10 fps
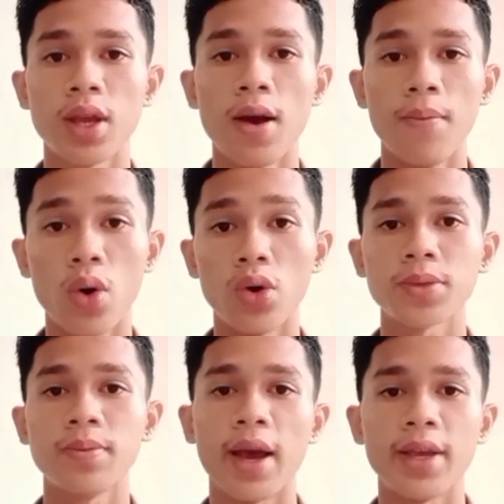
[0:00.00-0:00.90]
most
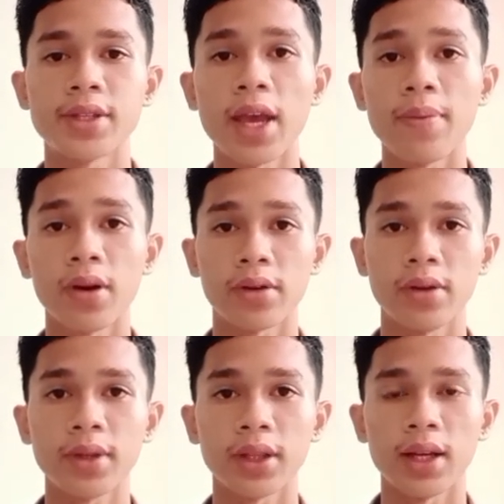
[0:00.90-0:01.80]
by cyber
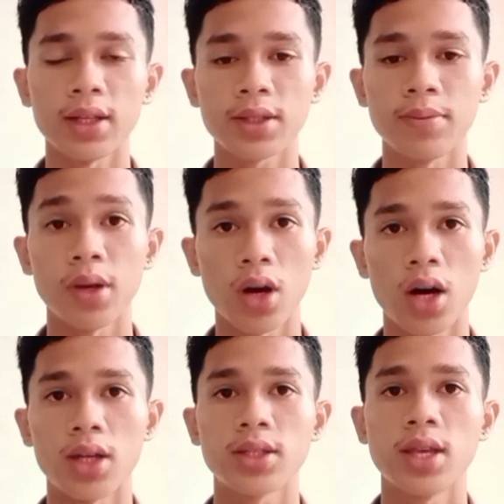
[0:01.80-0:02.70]
criminals because